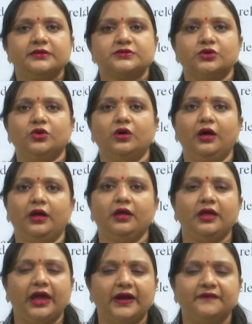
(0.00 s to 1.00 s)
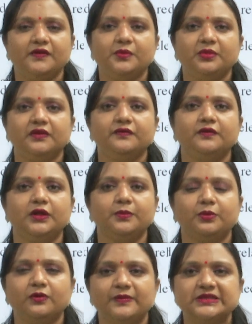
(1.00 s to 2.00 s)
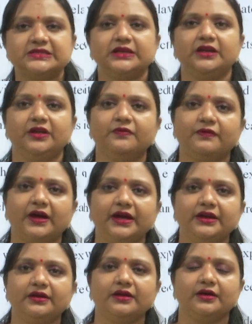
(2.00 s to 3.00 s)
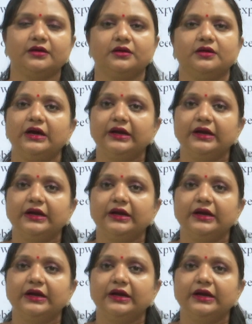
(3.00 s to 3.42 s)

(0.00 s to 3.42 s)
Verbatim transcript: So, uh, Edwin B. Flippo basically defined uh,